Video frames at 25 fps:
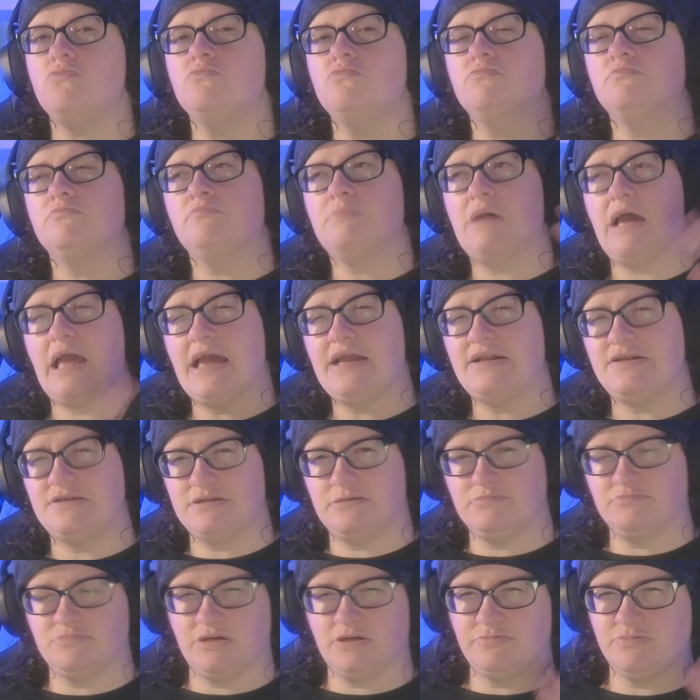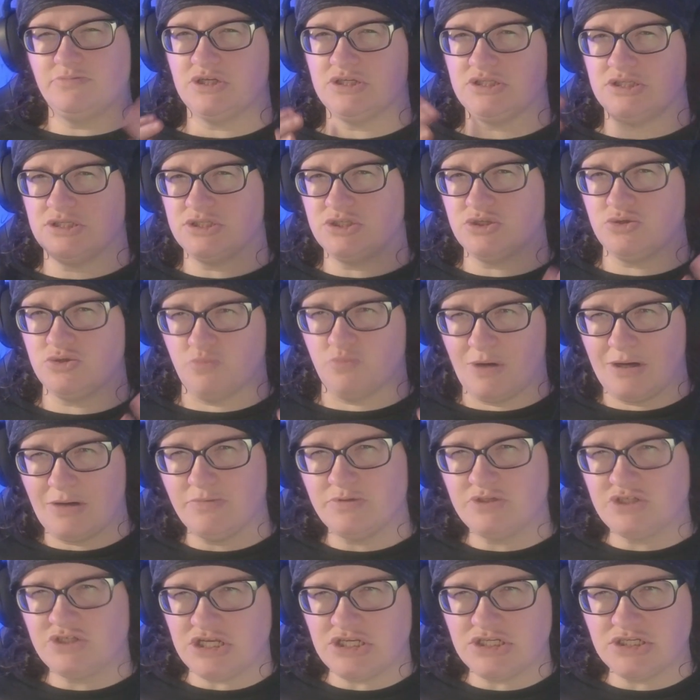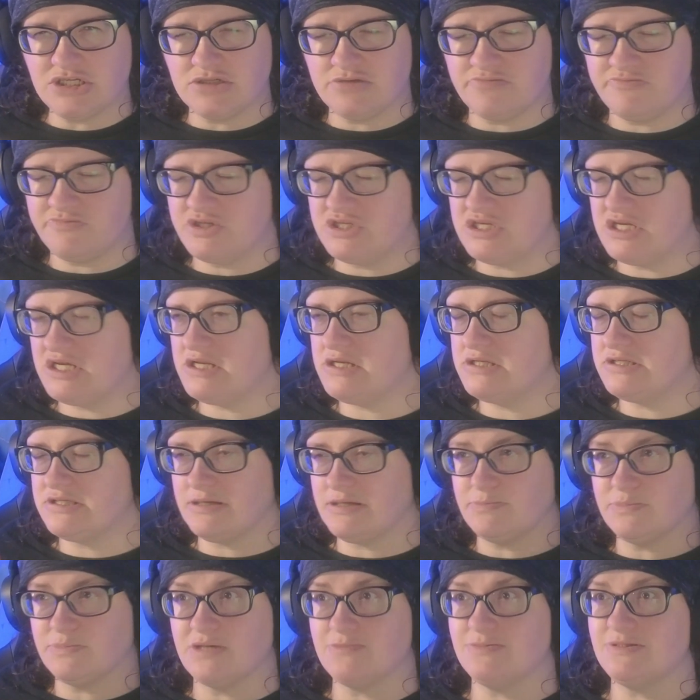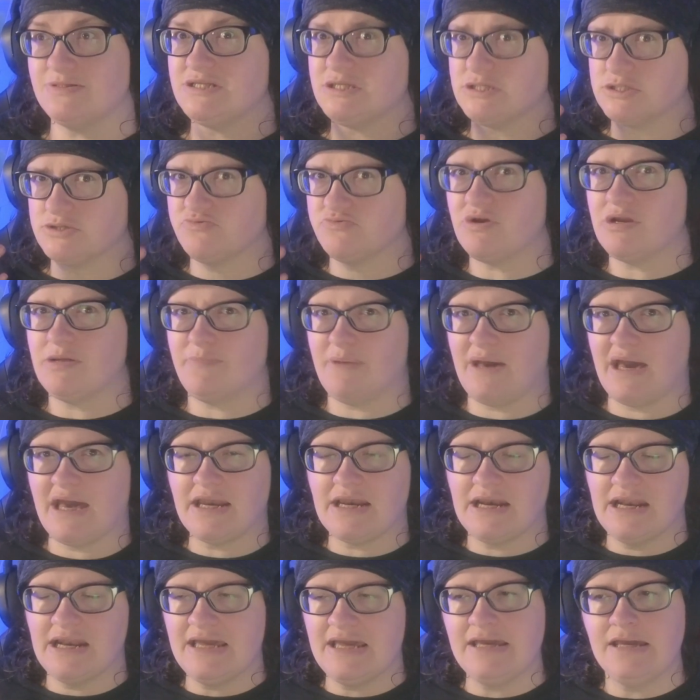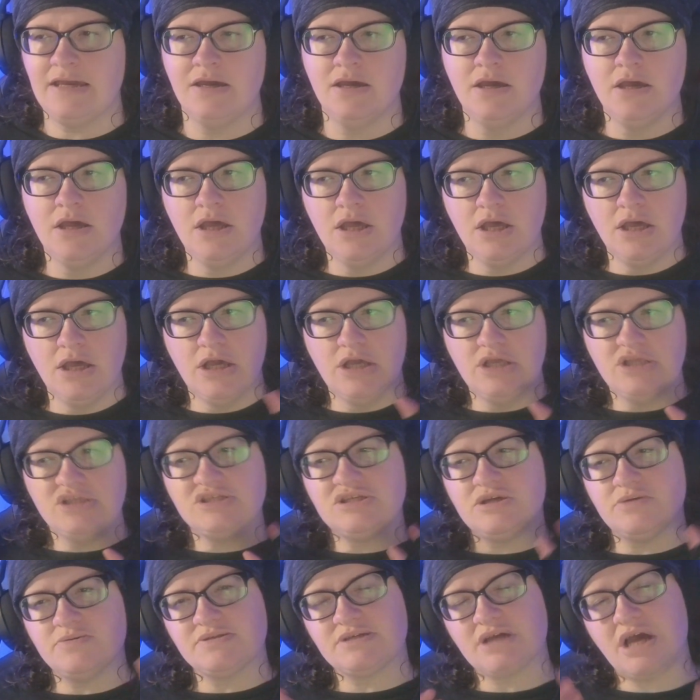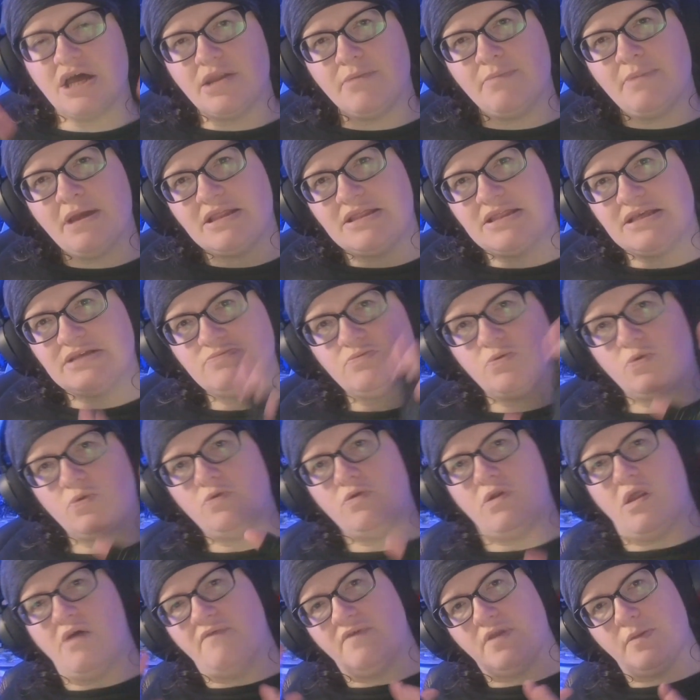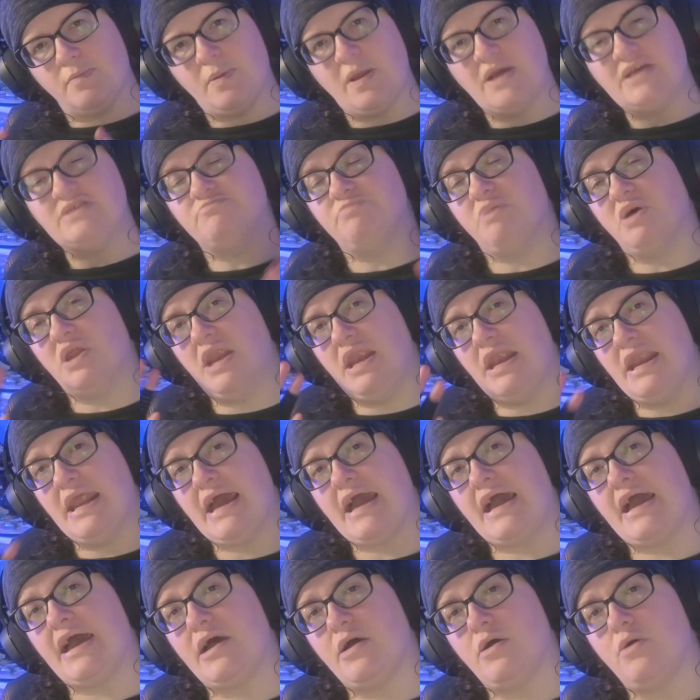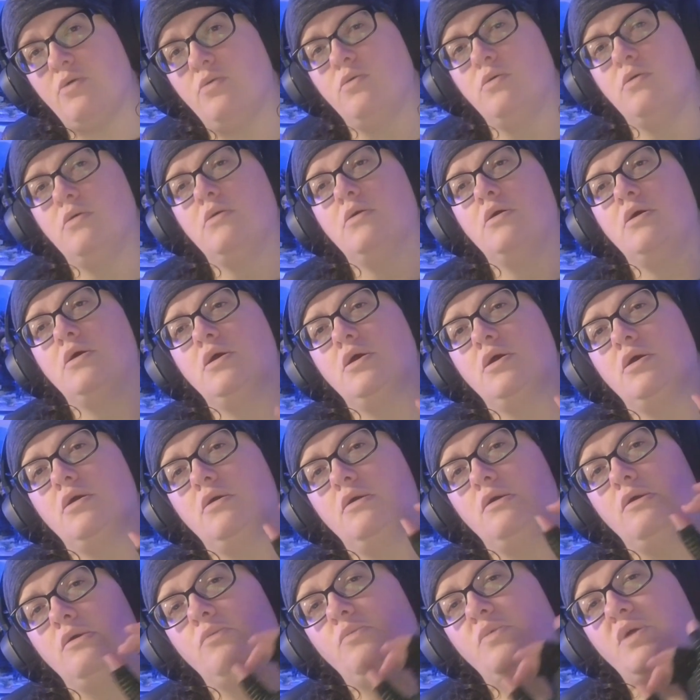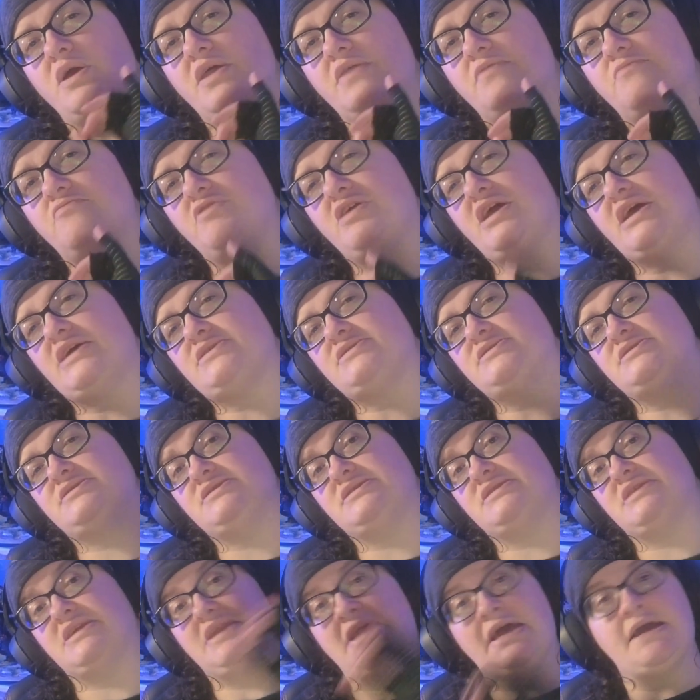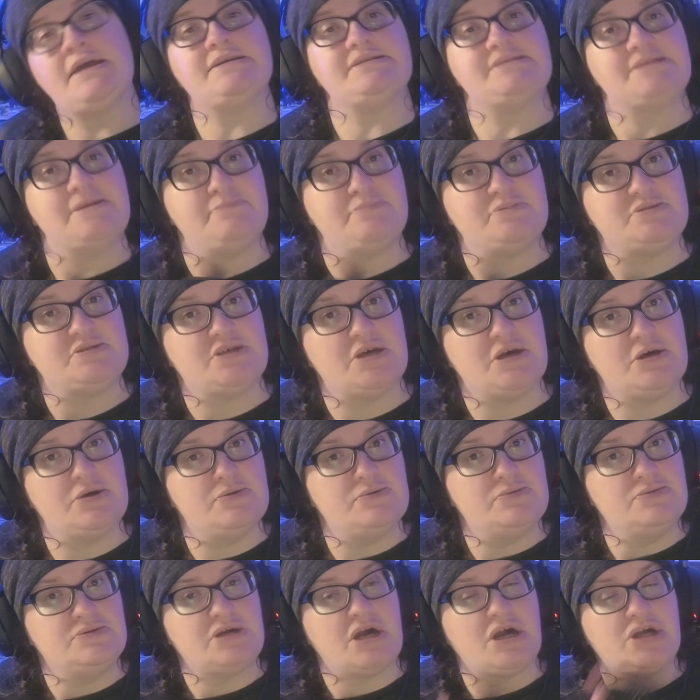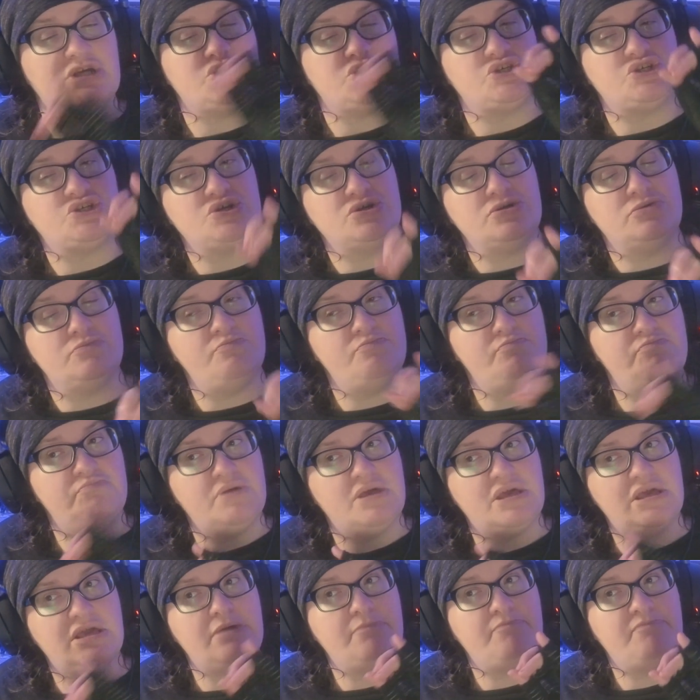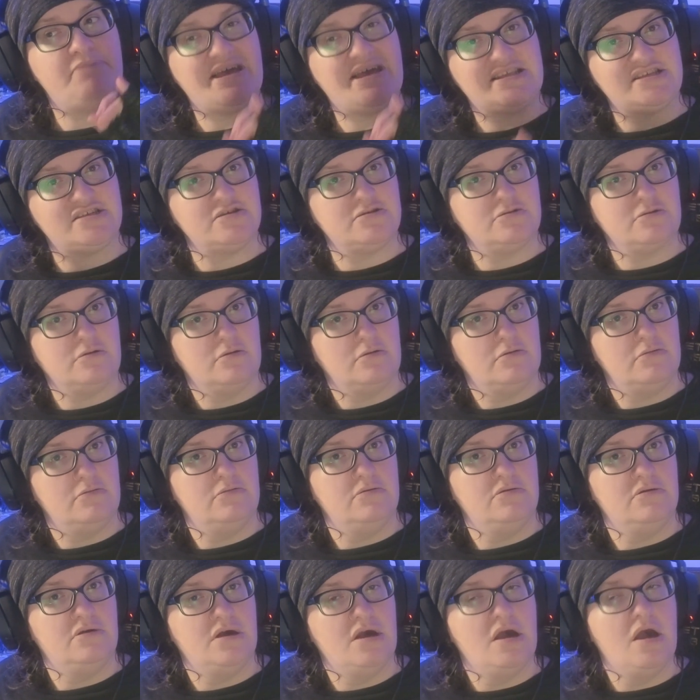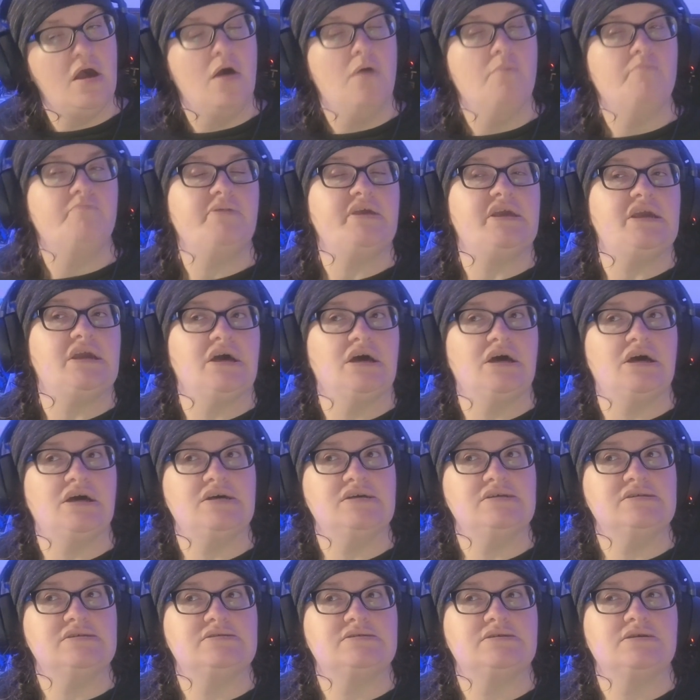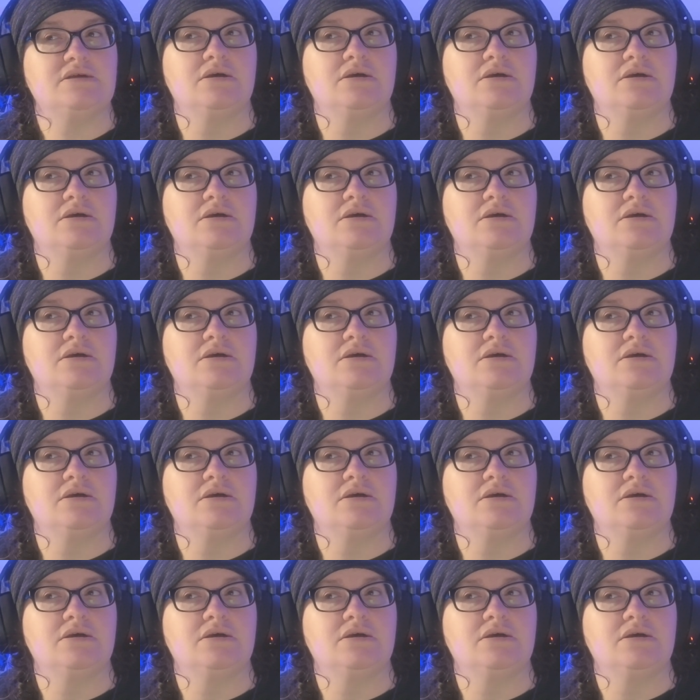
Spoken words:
My head sometimes doesn't do well with changes in routine, sometimes it does really badly, so it's kind of made this one all over the place. But now with reacting to the next episode, I should be better, because